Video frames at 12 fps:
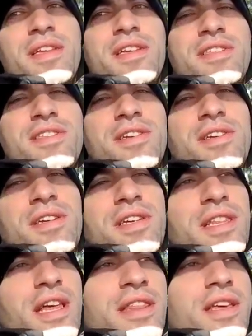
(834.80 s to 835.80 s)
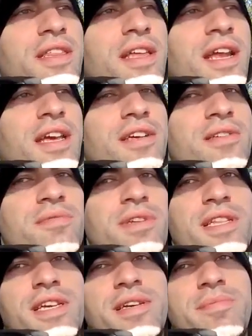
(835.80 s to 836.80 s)
concerning, nothing that I could
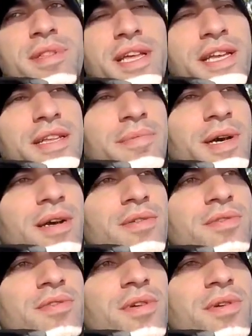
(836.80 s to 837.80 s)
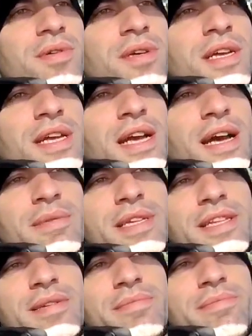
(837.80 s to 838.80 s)
really complain about. So I
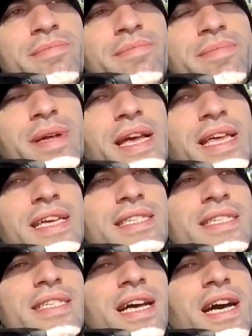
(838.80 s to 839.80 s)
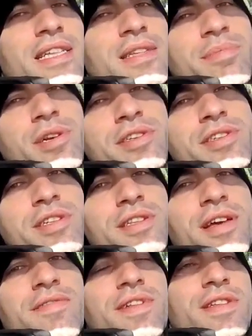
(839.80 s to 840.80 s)
mean, I guess on the personal
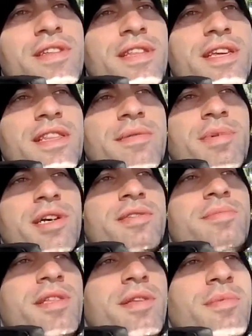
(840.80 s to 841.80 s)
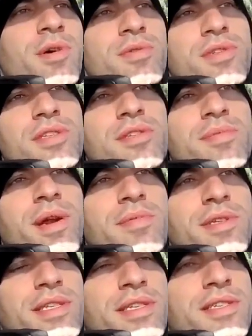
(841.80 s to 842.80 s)
level, the thing that bugs me the most is
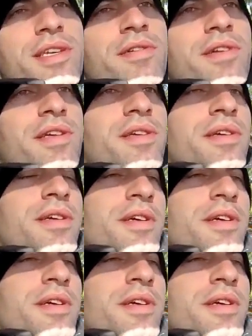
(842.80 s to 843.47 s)
probably the steering.